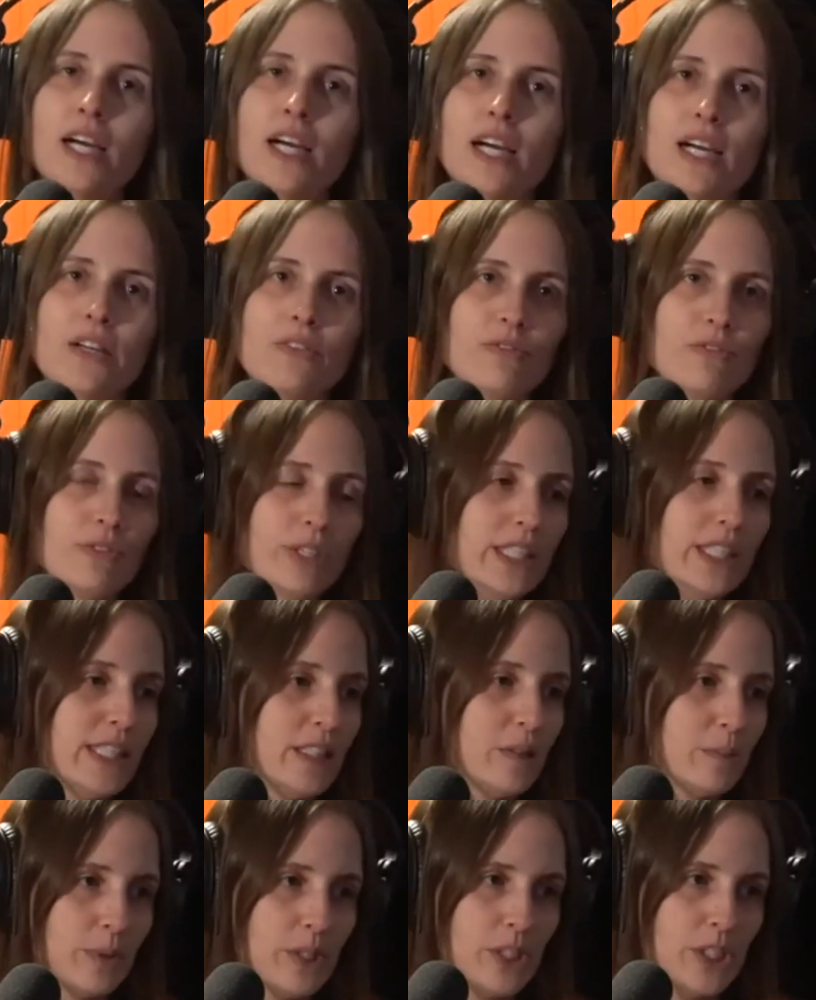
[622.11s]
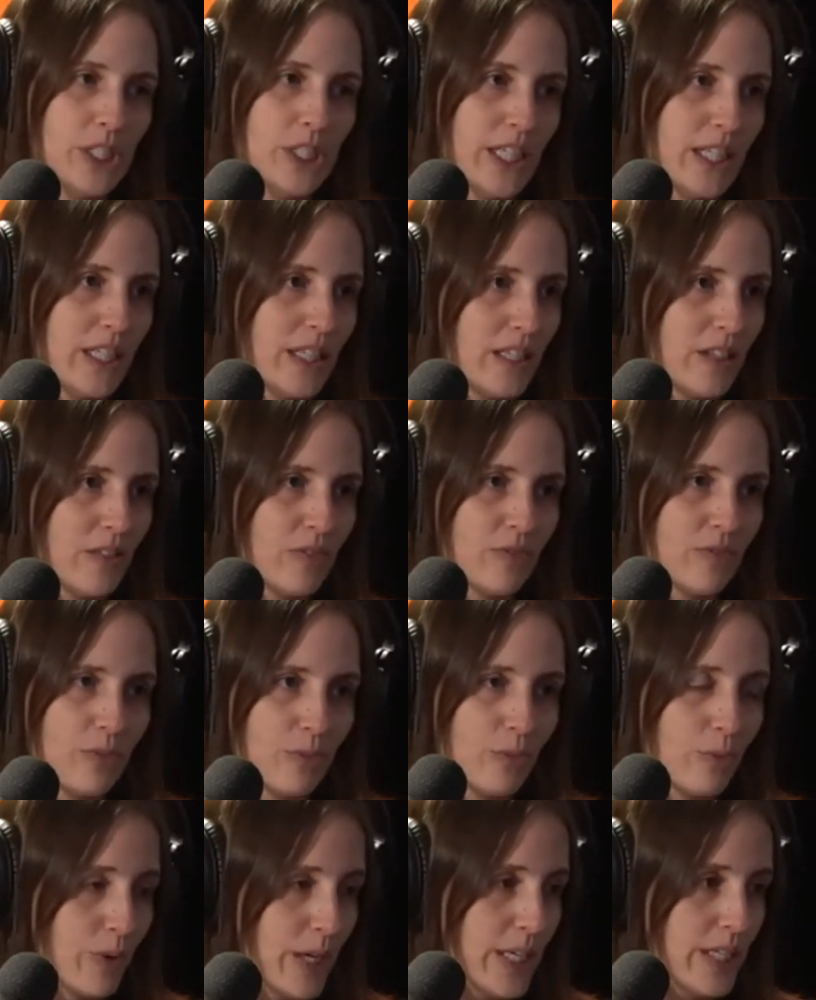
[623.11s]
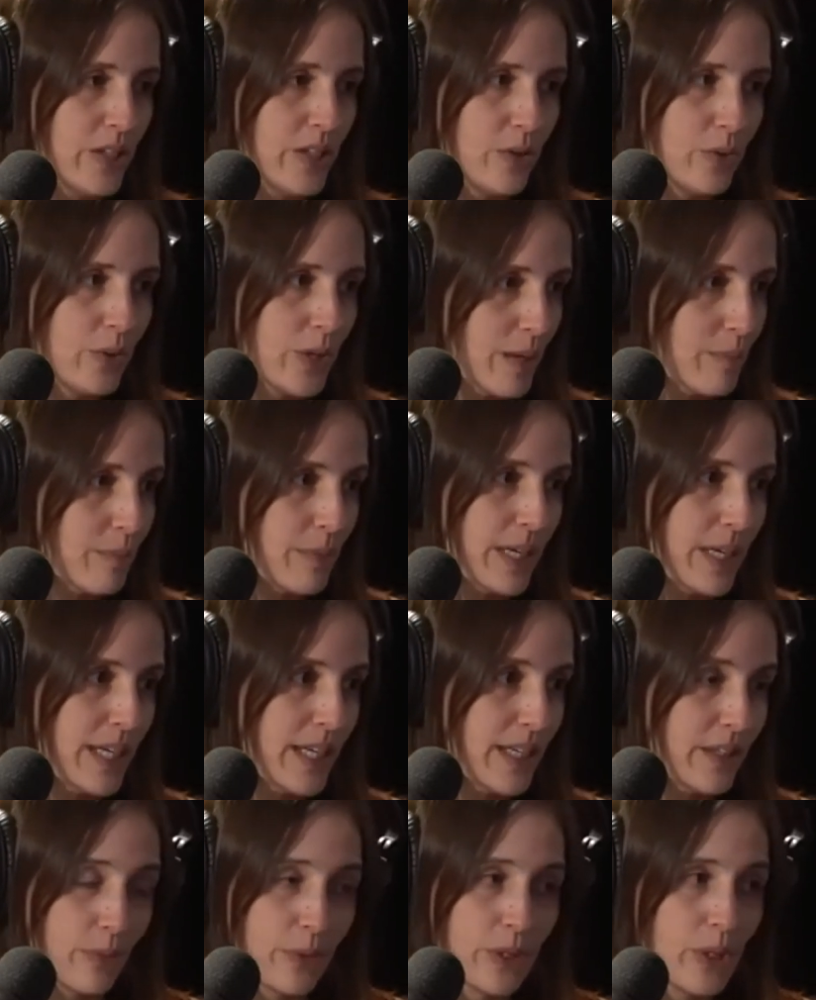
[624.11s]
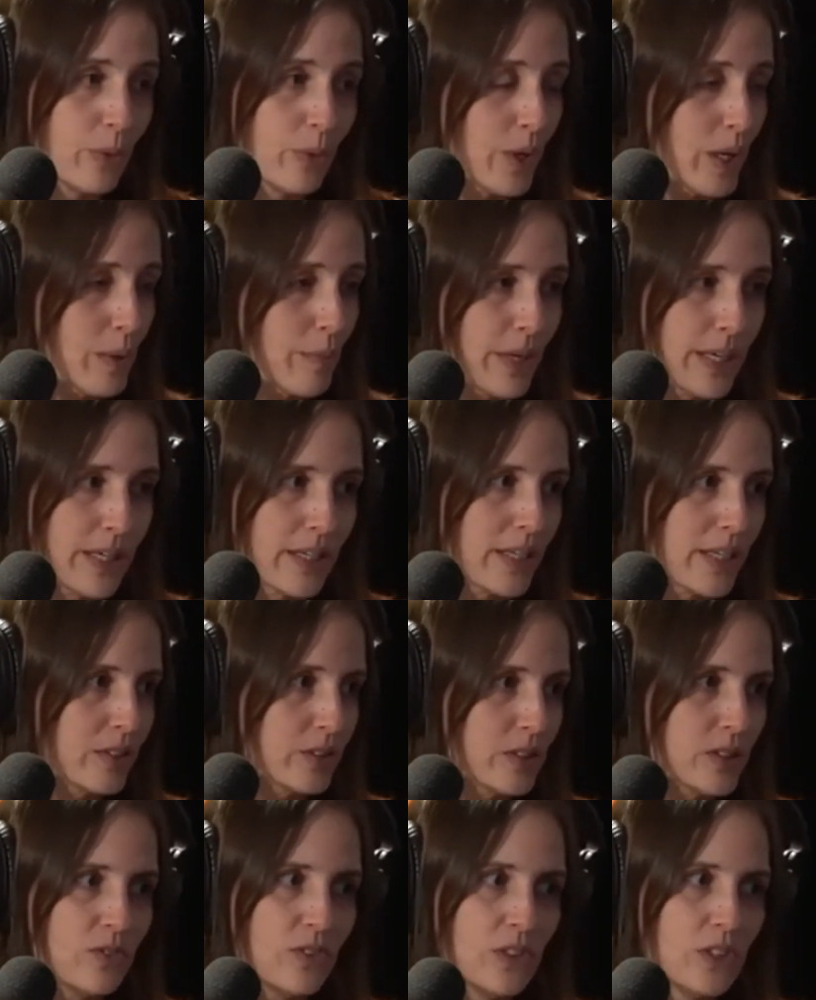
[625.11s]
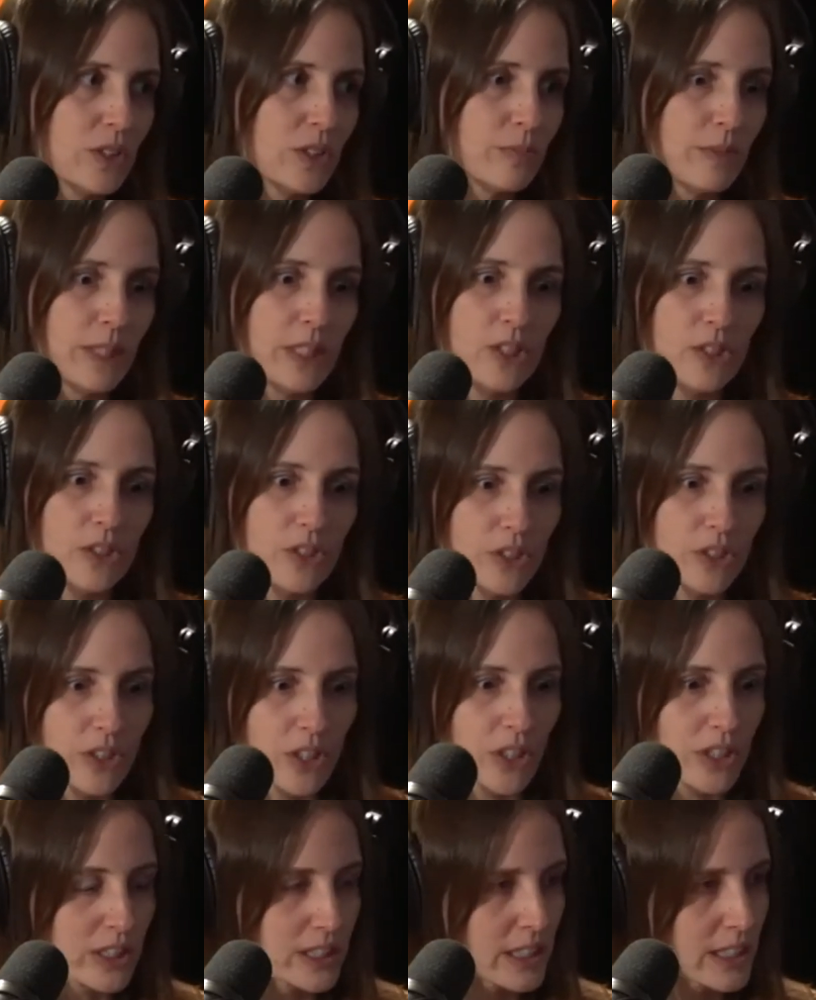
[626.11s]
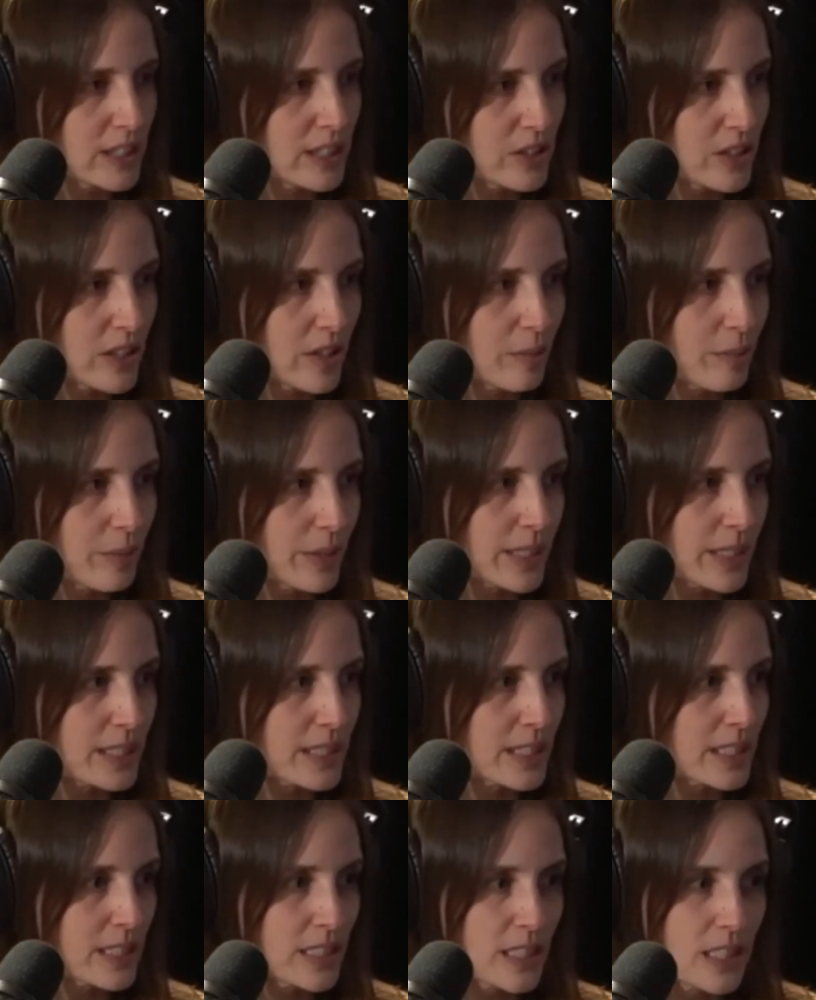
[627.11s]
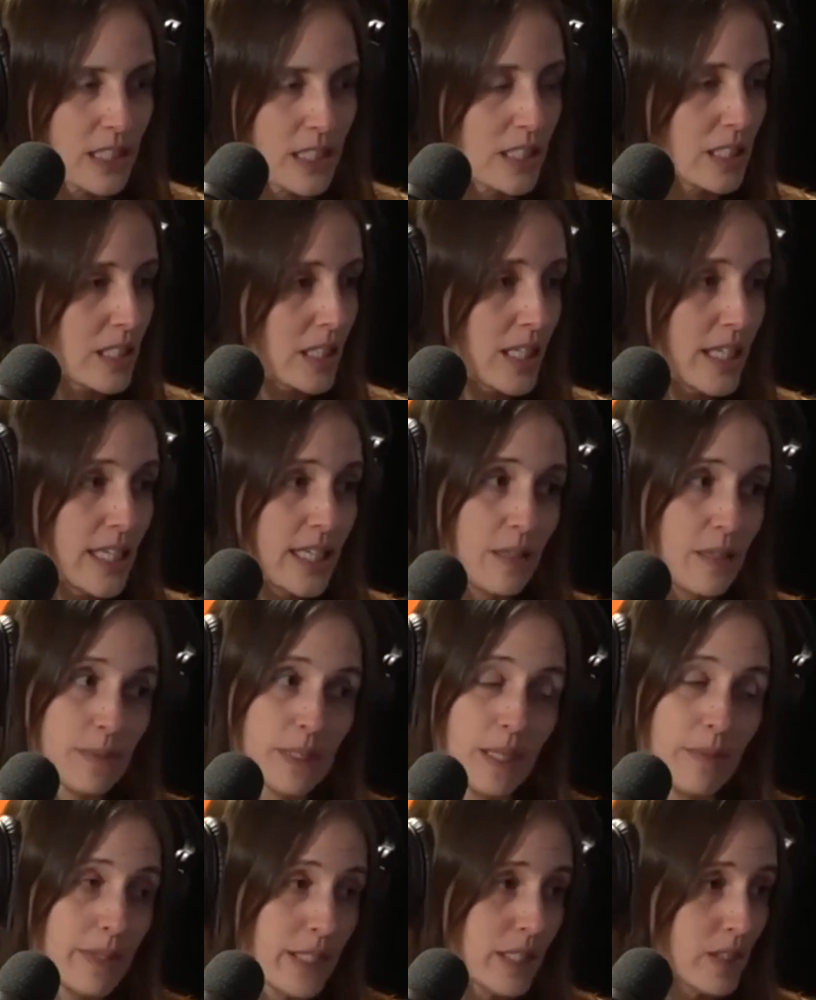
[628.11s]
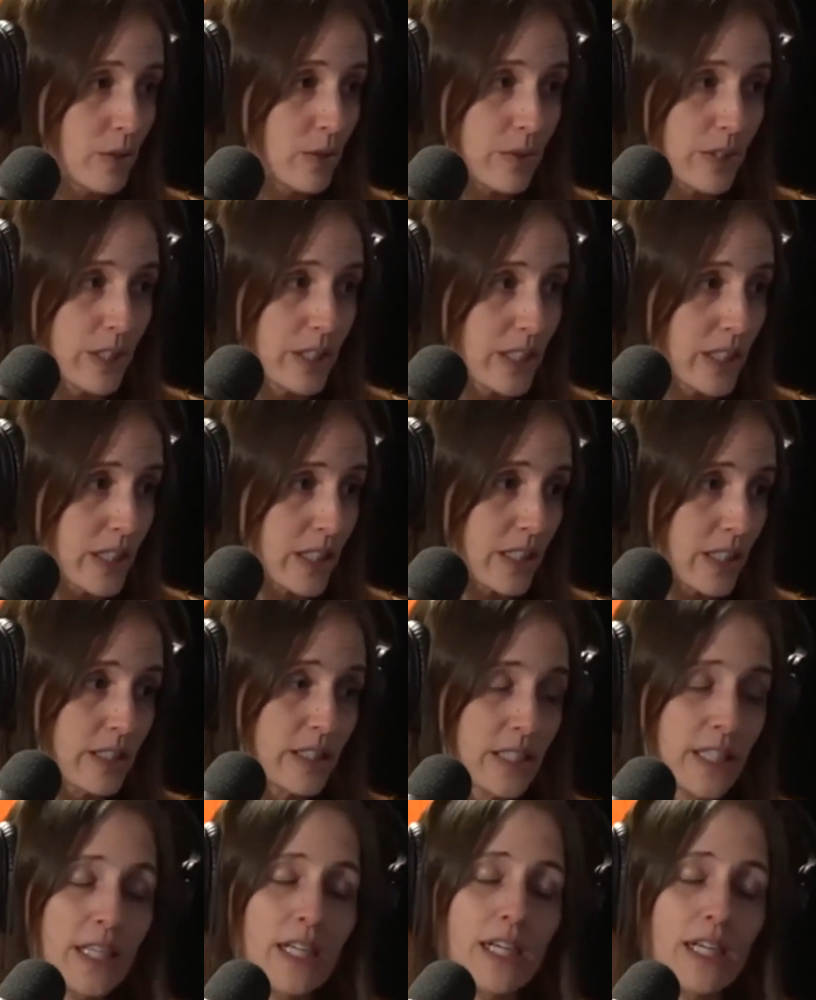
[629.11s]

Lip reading: I'd really appreciate it if when you come by, when you walk by our house, if you just make sure your dog's leashed up, because he keeps coming into our yard.